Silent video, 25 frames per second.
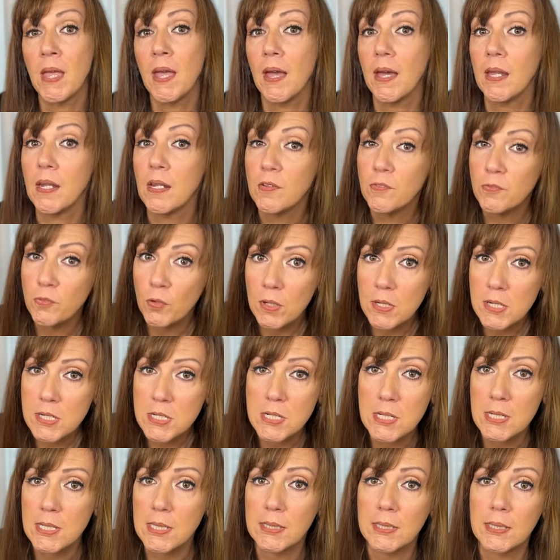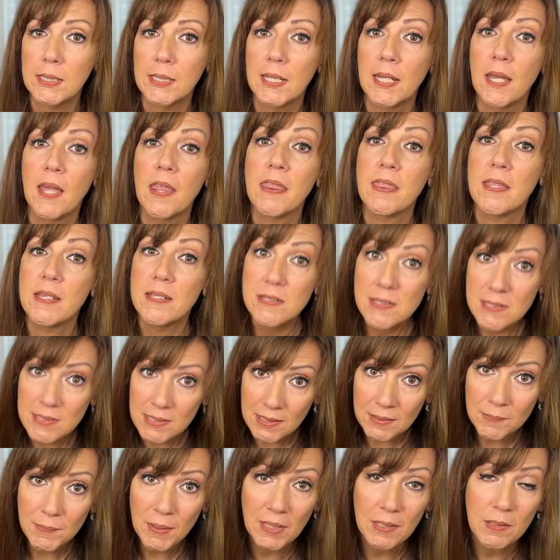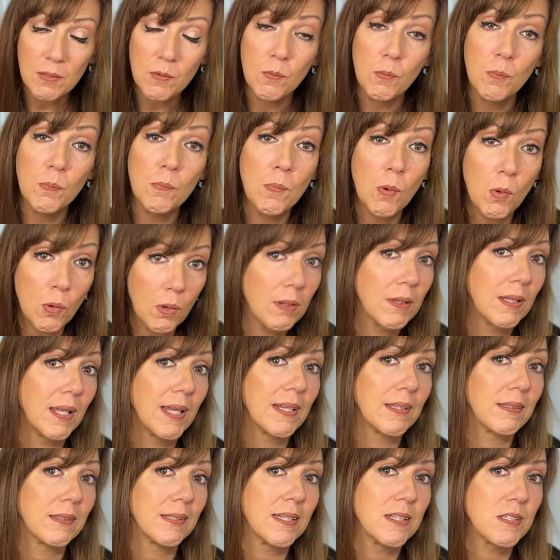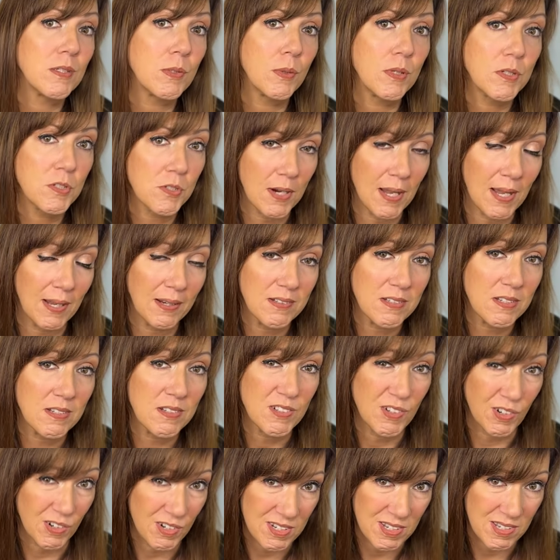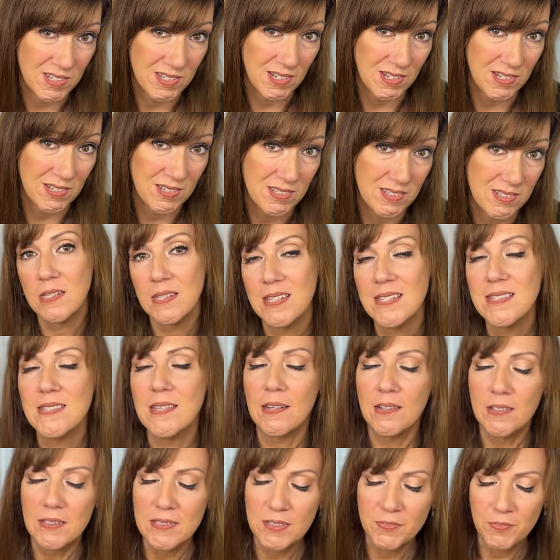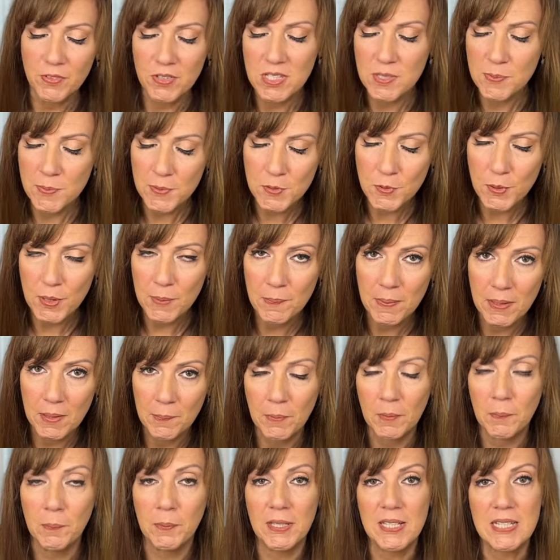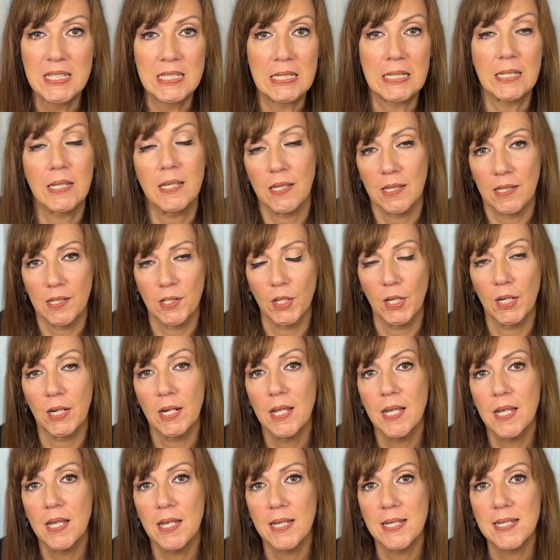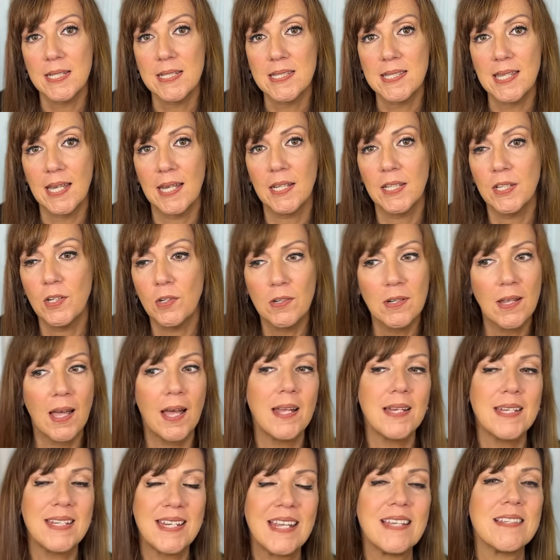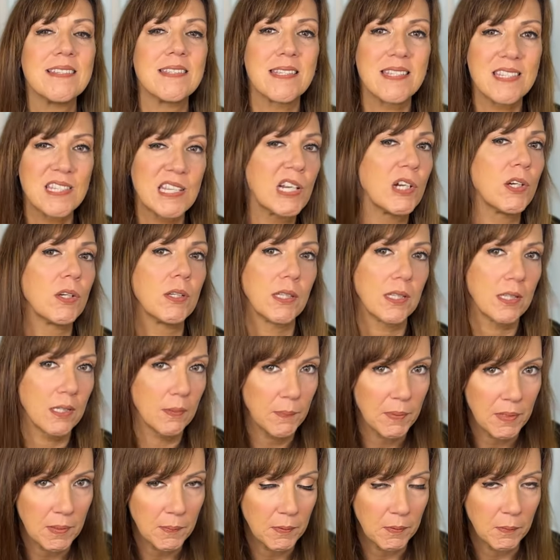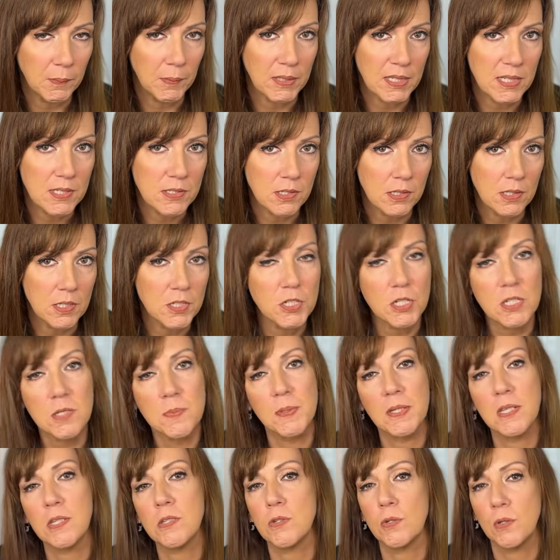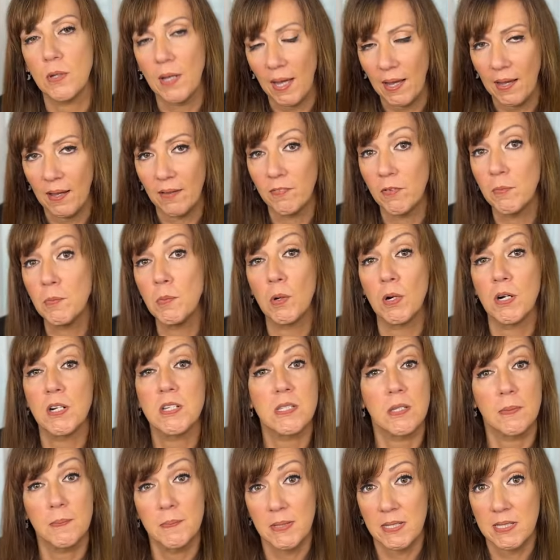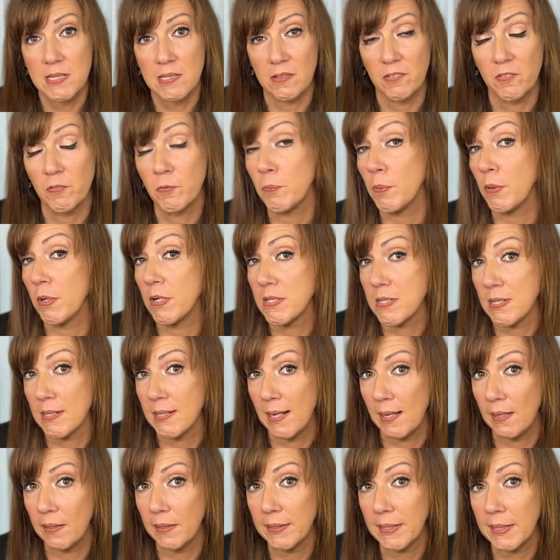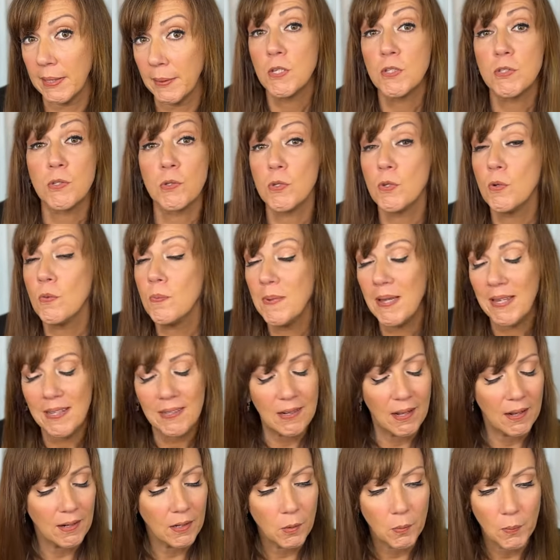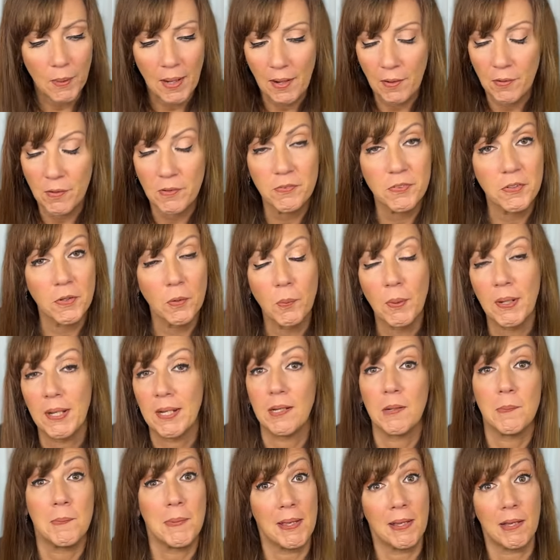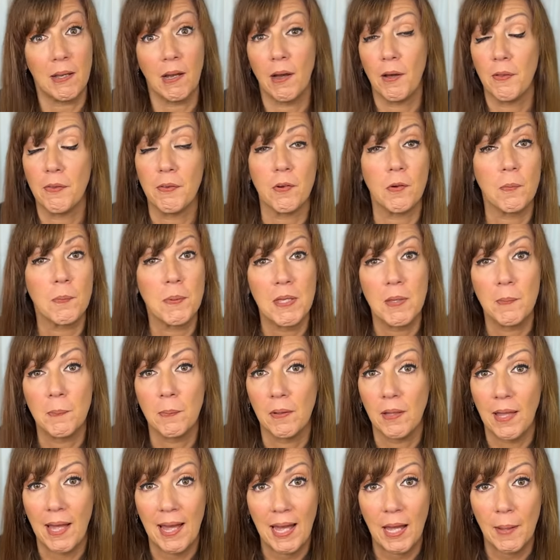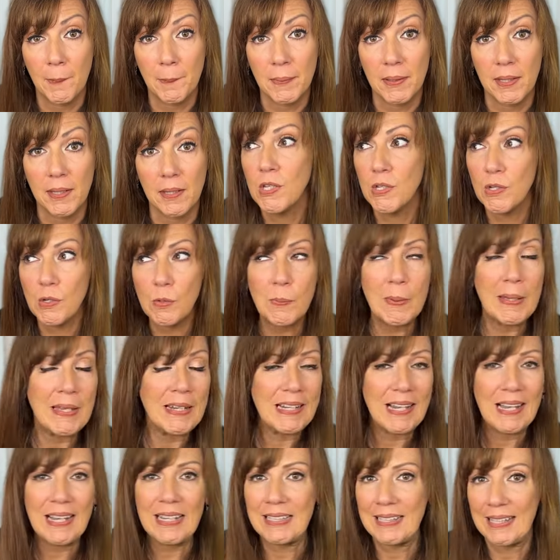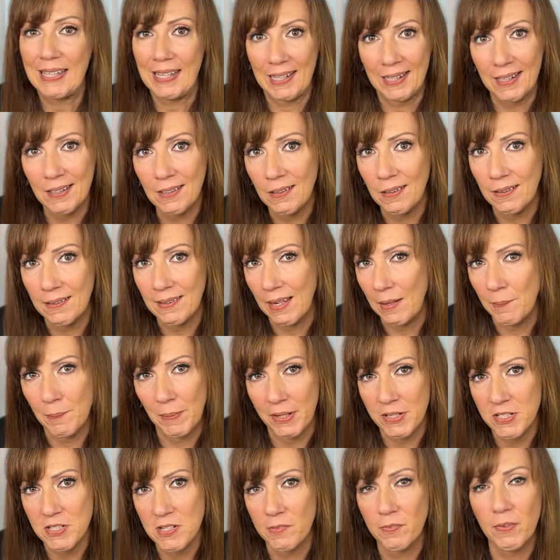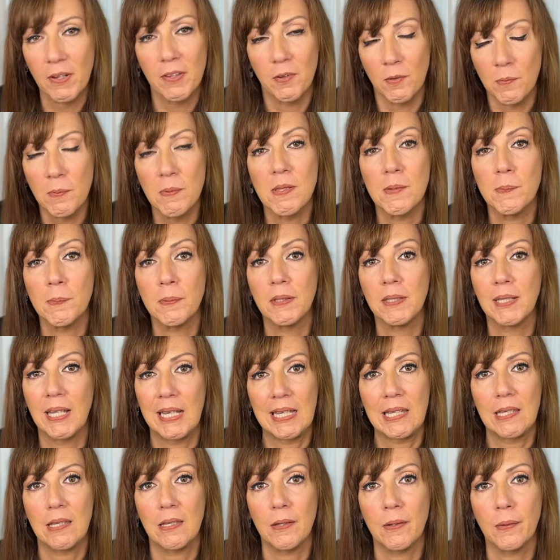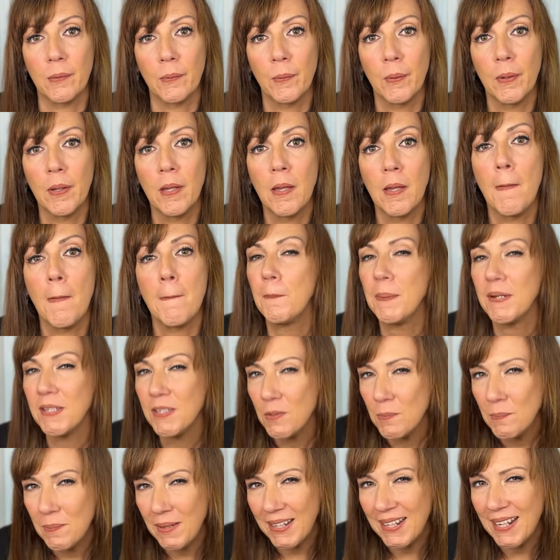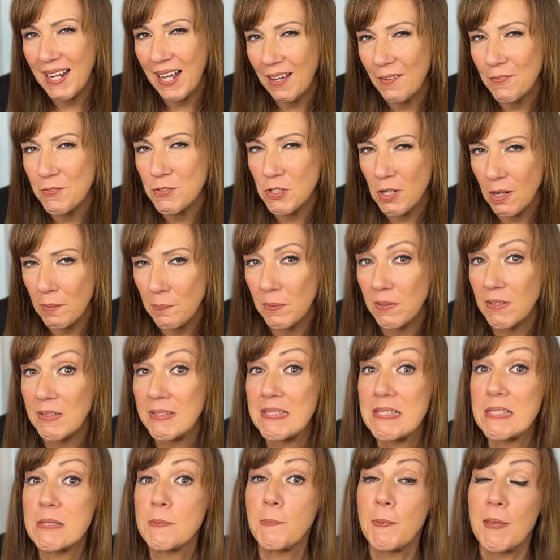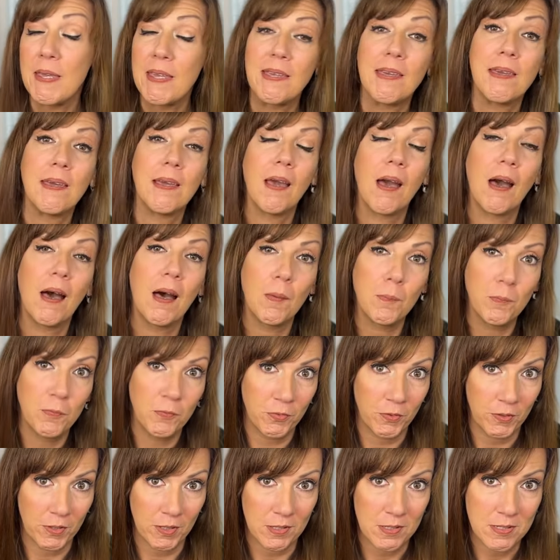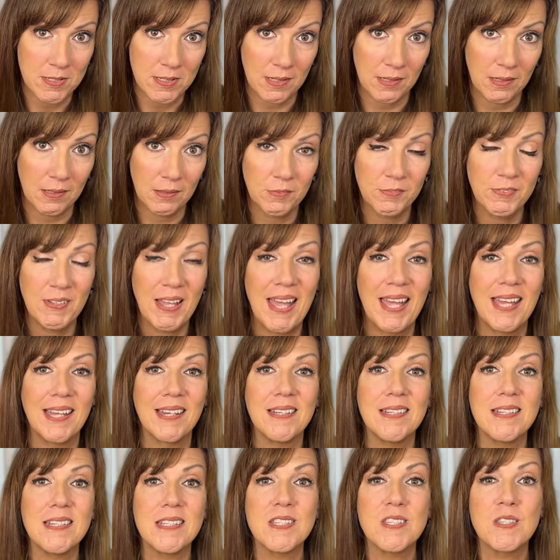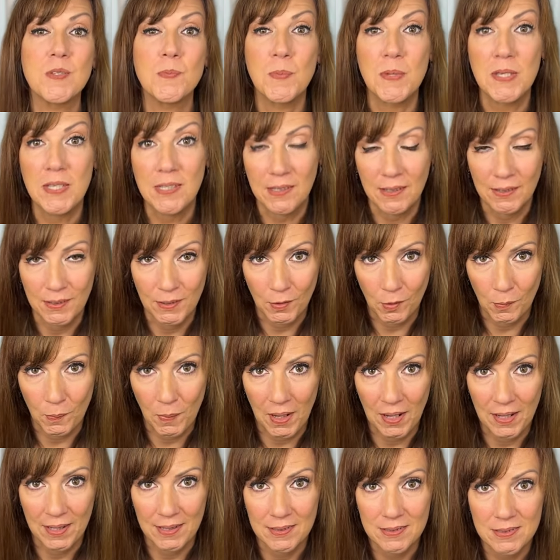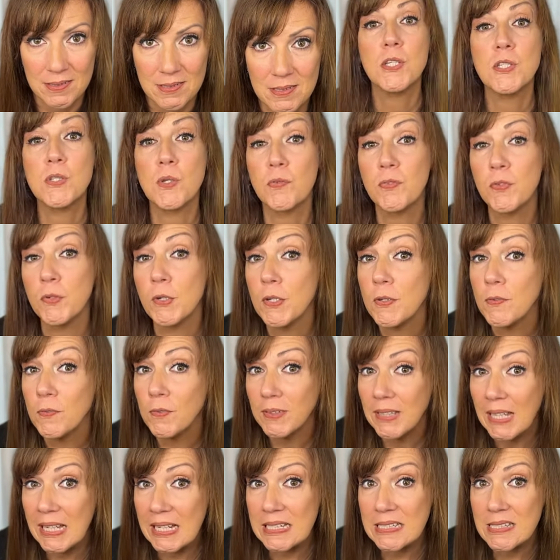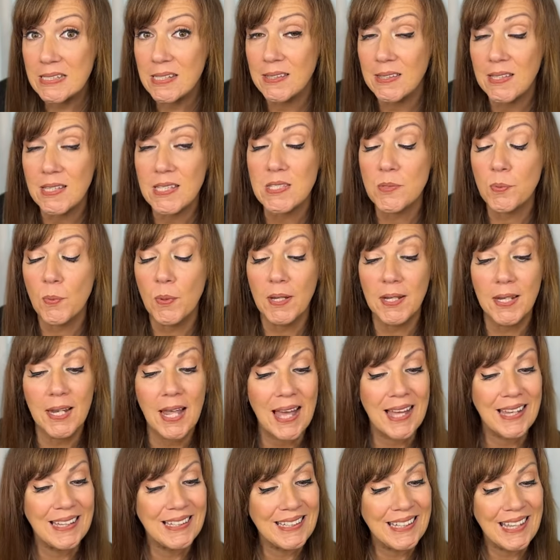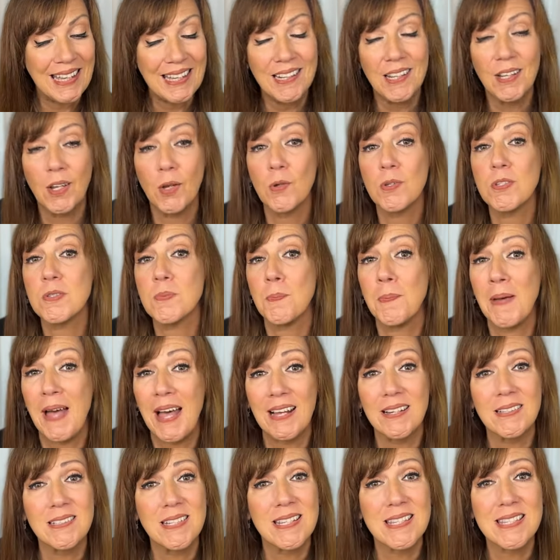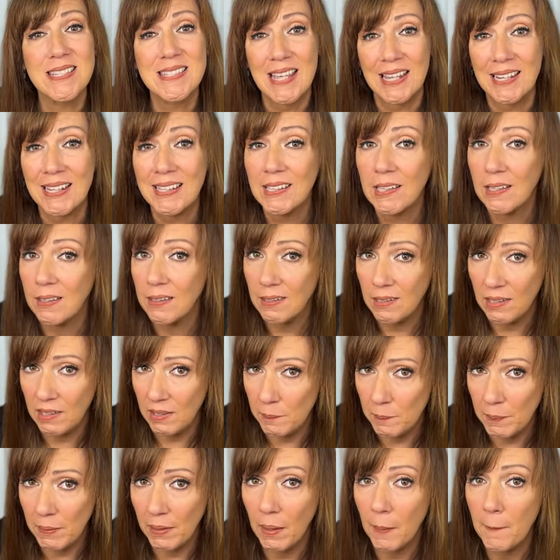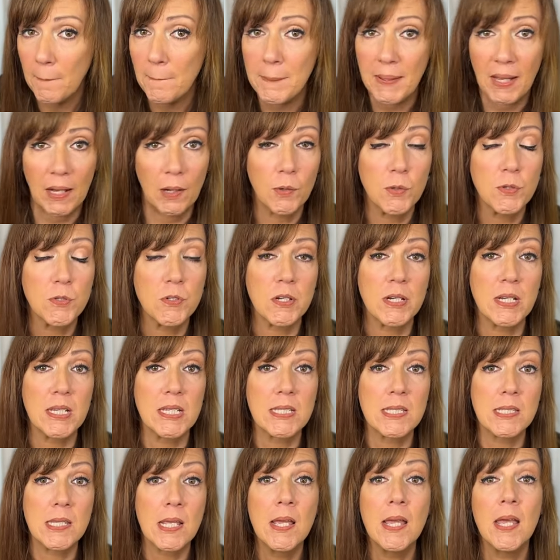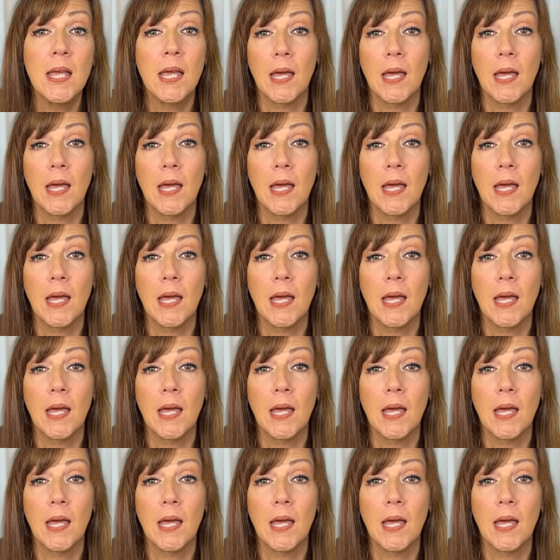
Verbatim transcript: And unfortunately, this can make you more likely to attract narcissists. The subtle difference between people pleasing here is that you're not necessarily a people pleaser just because you have a more submissive personality. So you may not go out of your way to make other people happy. You may not care that much if other people like you, but you might have trouble speaking up for yourself and speaking your mind. So if you could relate to this one, again, it goes back to setting and keeping boundaries.